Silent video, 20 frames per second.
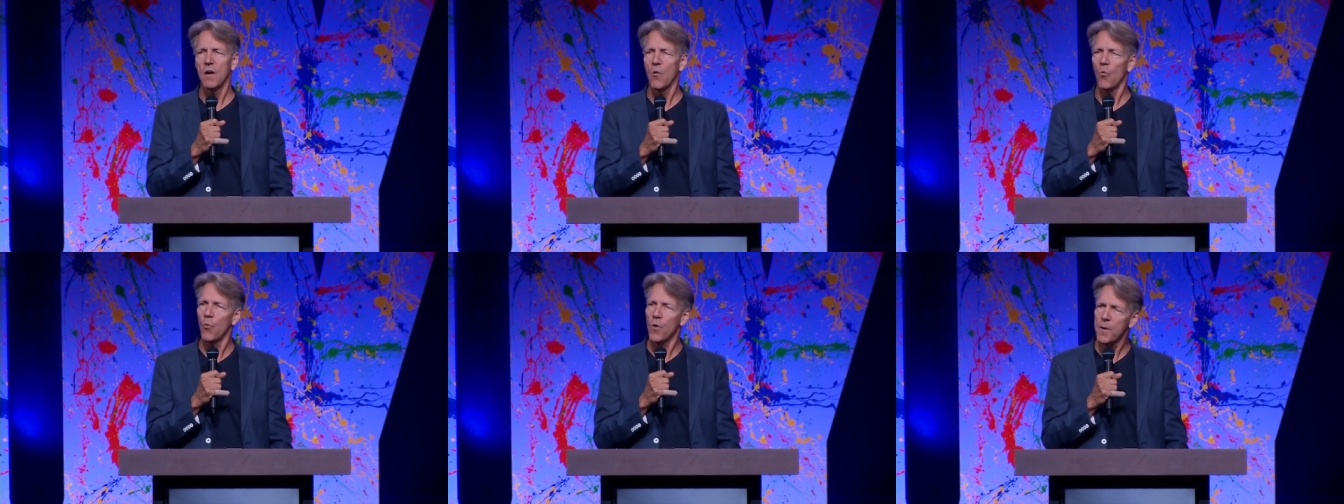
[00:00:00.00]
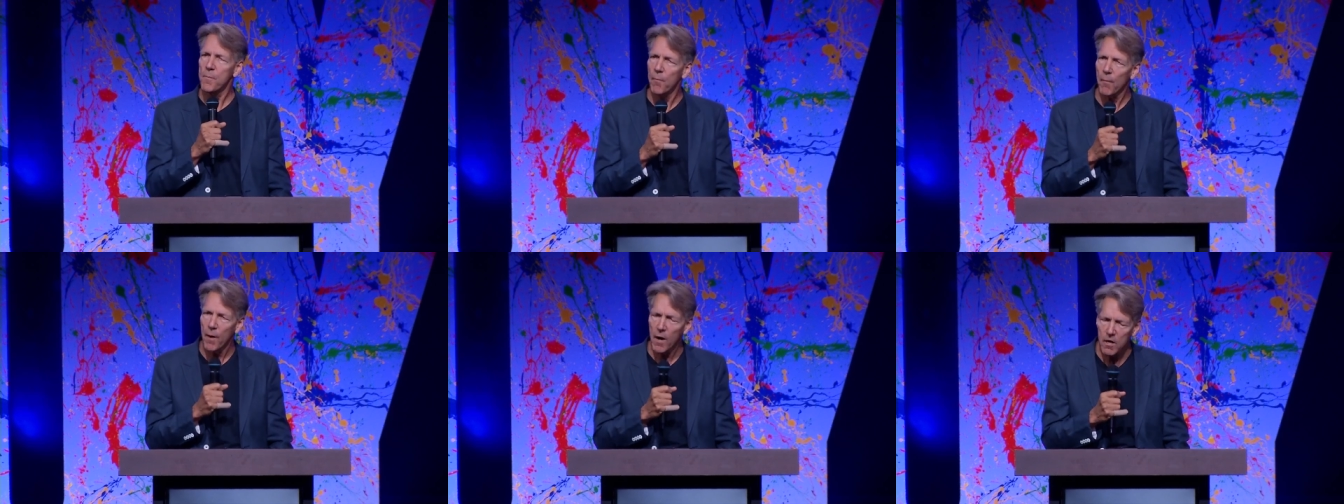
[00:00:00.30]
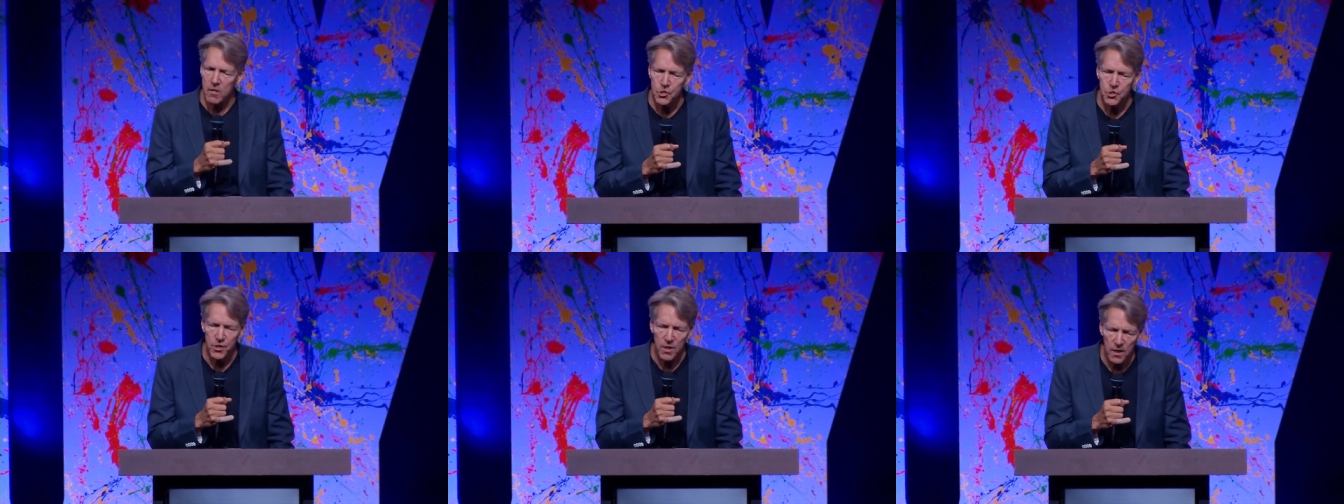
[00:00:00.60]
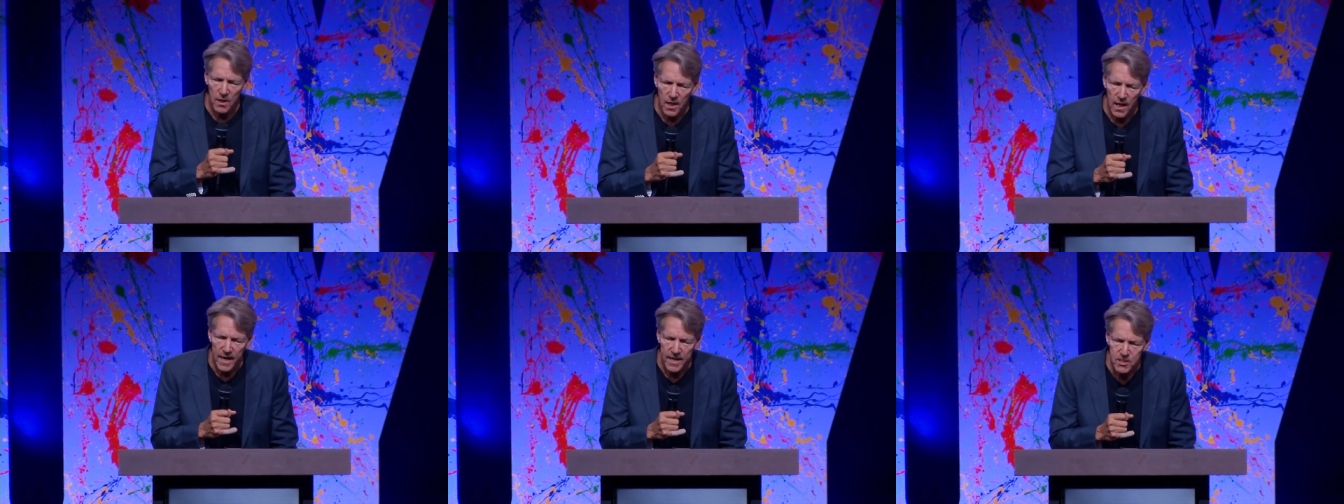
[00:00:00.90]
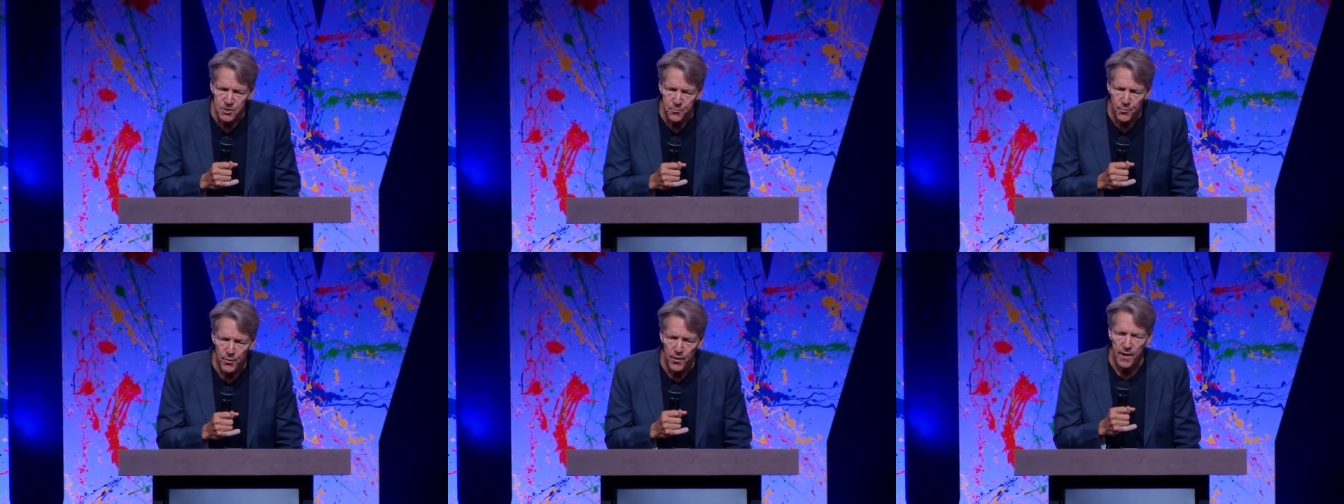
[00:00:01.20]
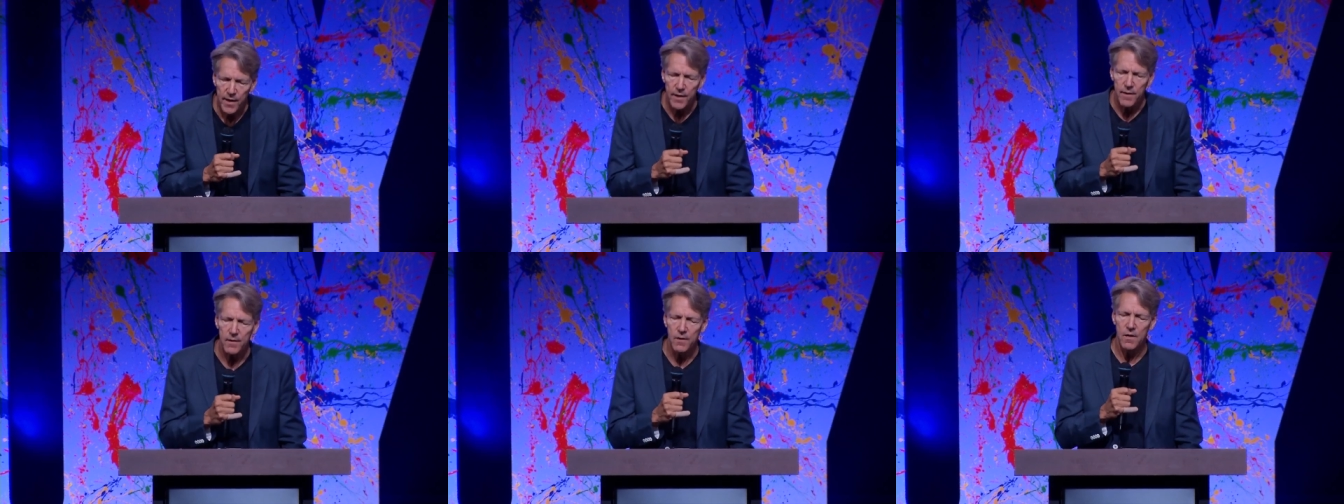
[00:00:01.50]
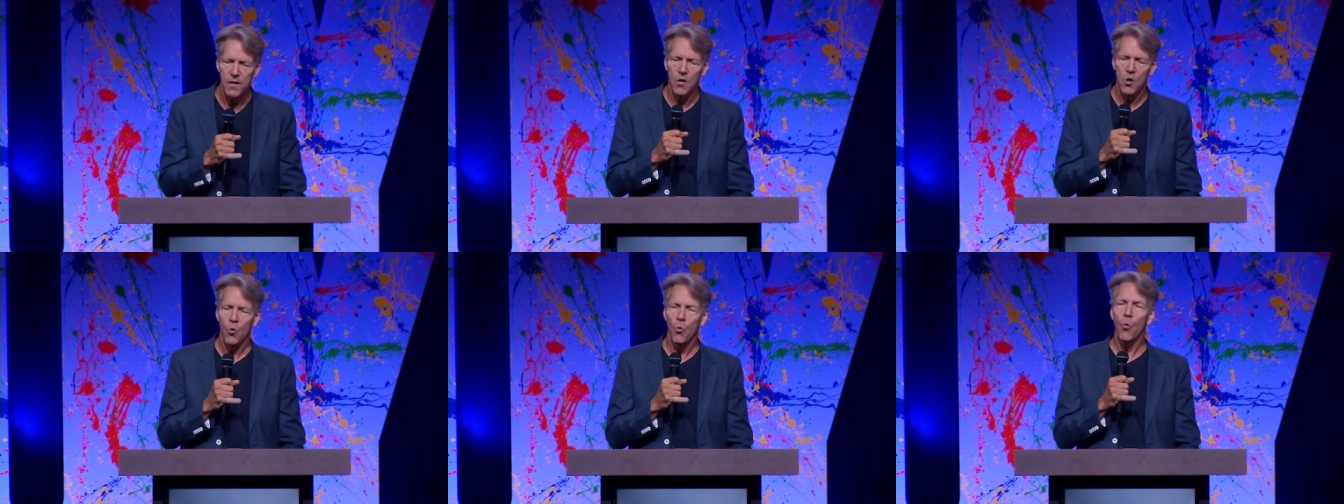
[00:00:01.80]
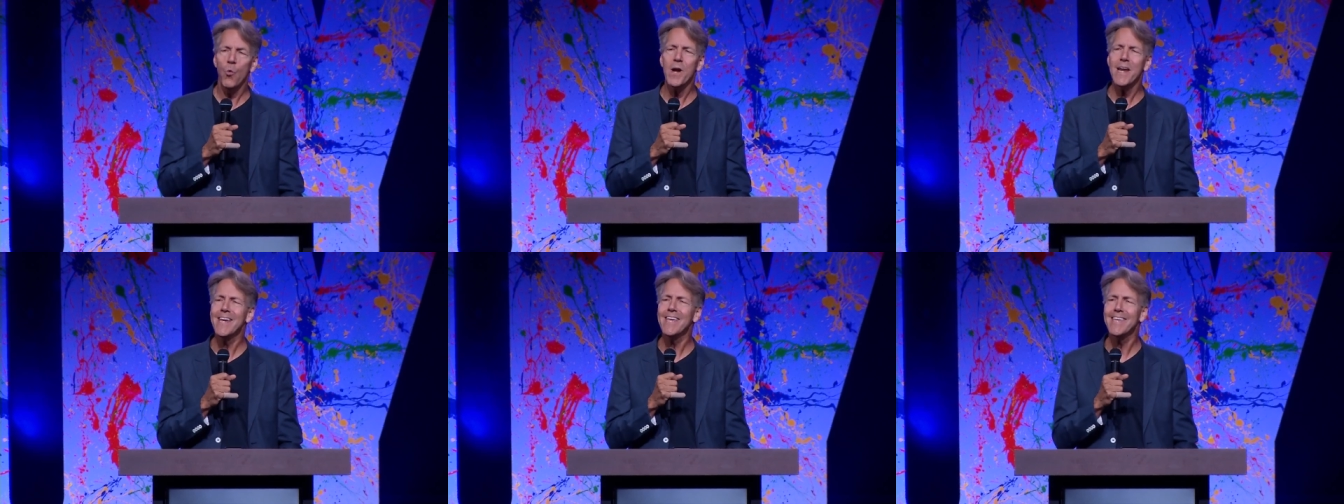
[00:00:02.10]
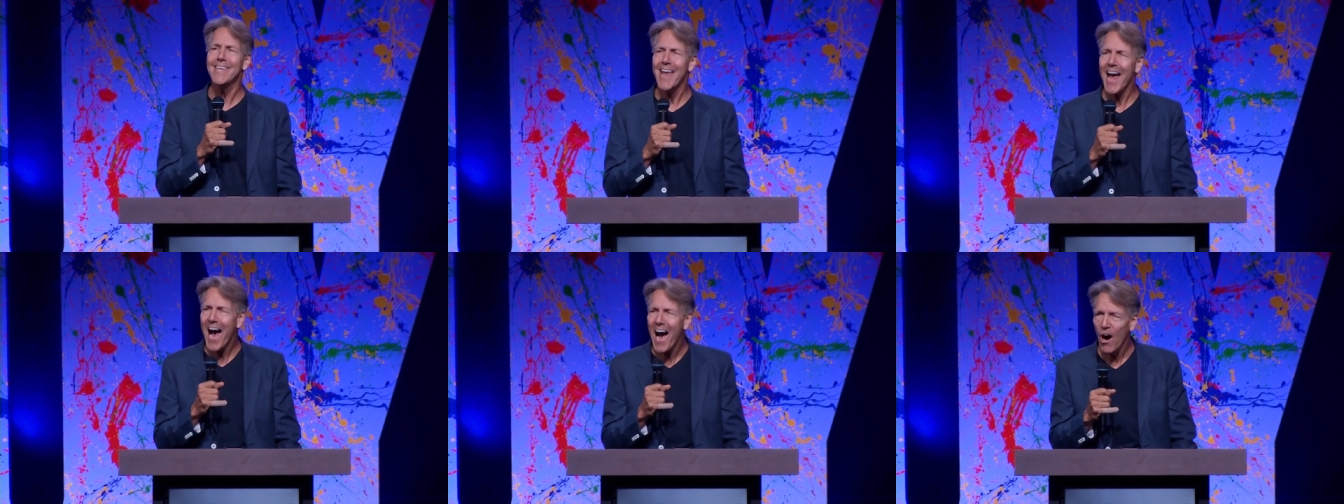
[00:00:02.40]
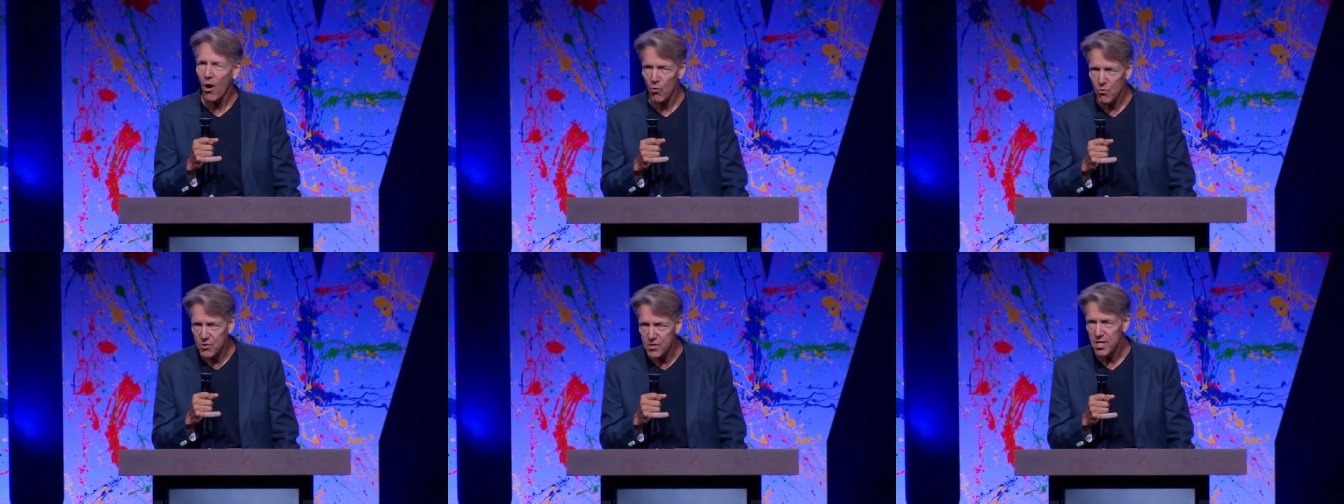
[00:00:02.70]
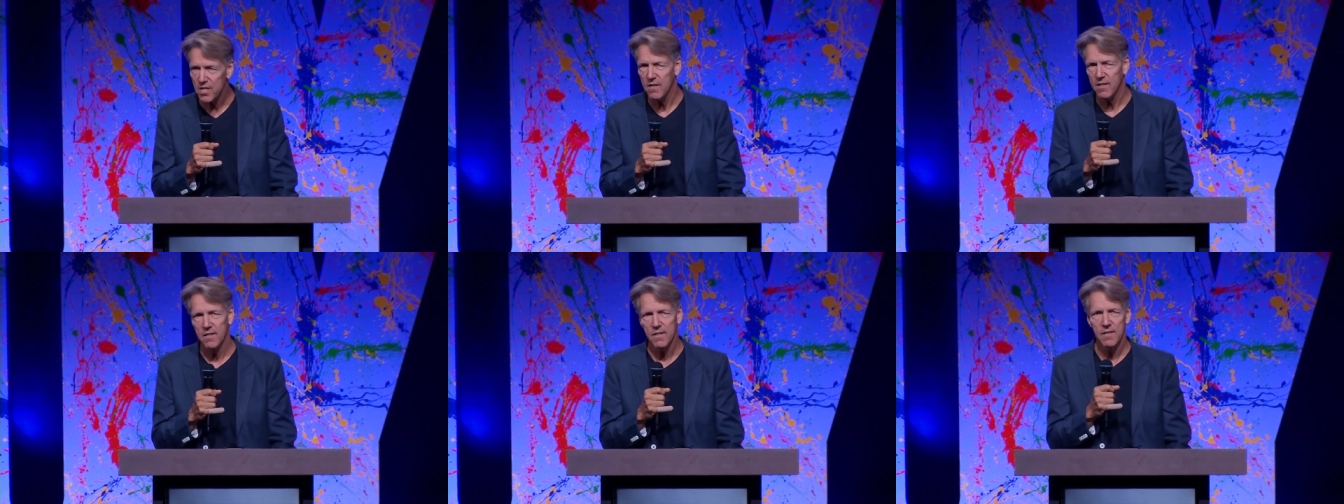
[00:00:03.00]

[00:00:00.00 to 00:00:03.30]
we marginalize prayer. We doubt